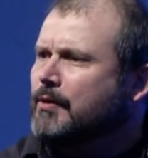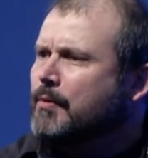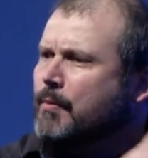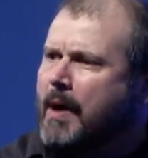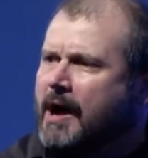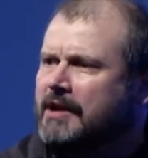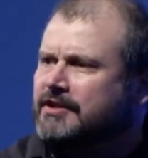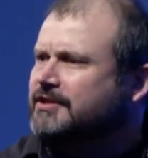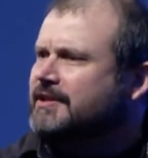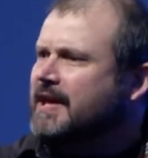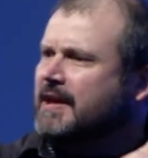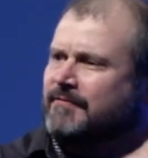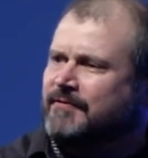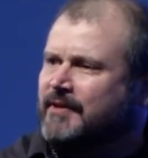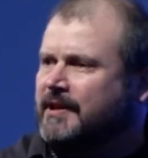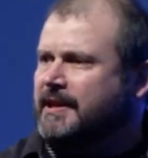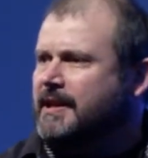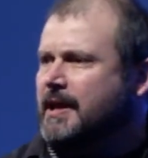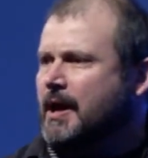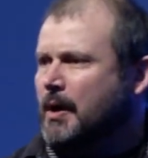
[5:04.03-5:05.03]
watch that
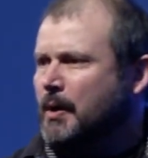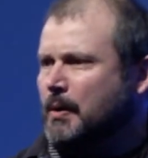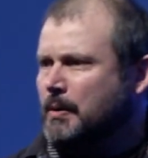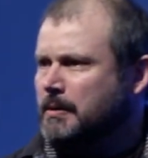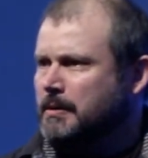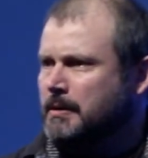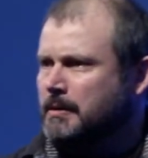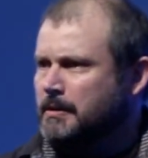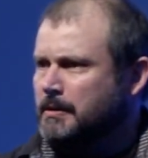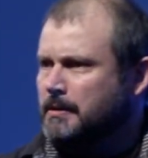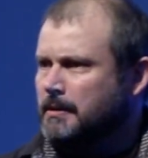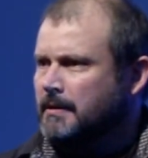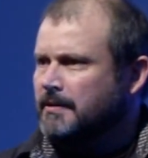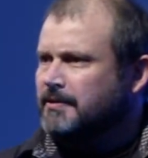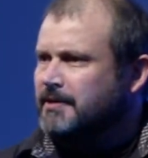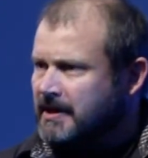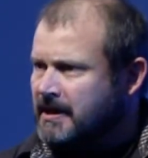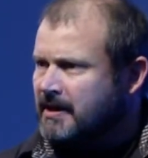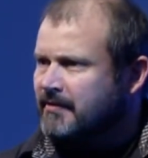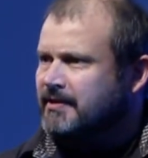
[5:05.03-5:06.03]
video.
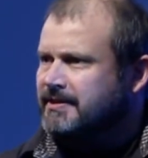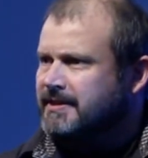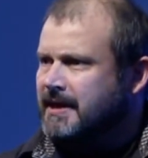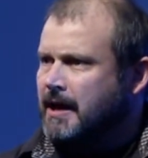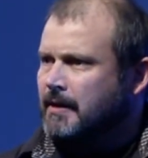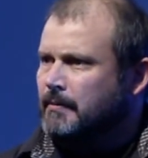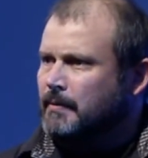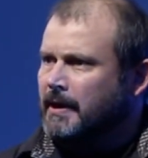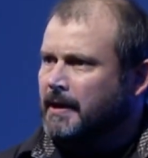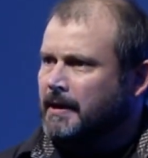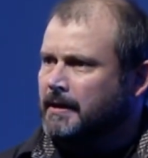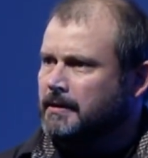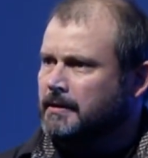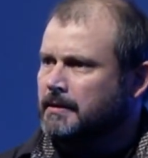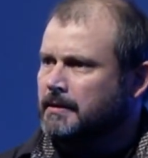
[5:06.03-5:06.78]
Think of it that way.